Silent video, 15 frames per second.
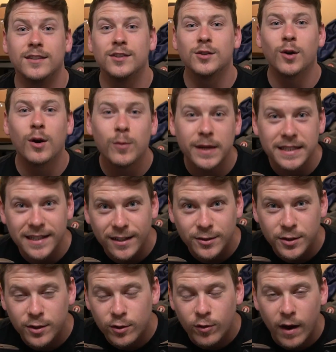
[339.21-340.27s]
so I went down
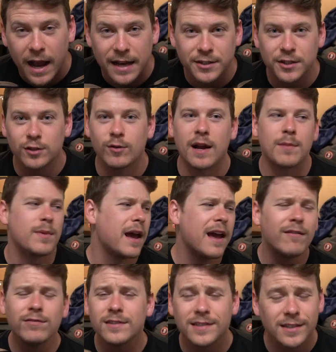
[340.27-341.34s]
to the garage to grab
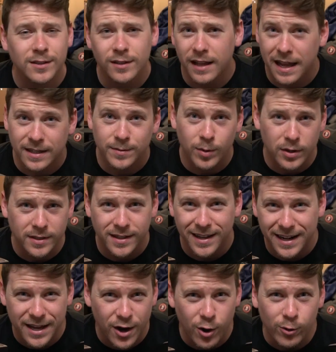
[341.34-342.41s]
every single Xbox that
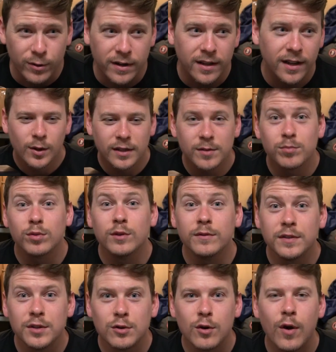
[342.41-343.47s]
I own, so I can prove
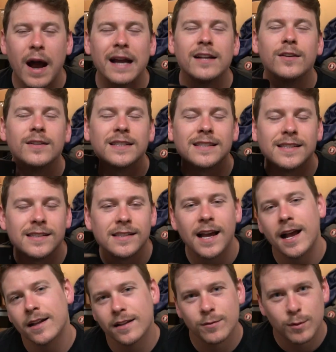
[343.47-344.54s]
to you I know
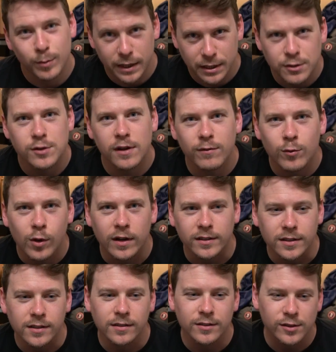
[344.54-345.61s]
exactly what Microsoft
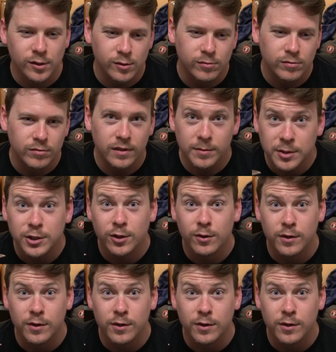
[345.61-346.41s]
wants. So let me show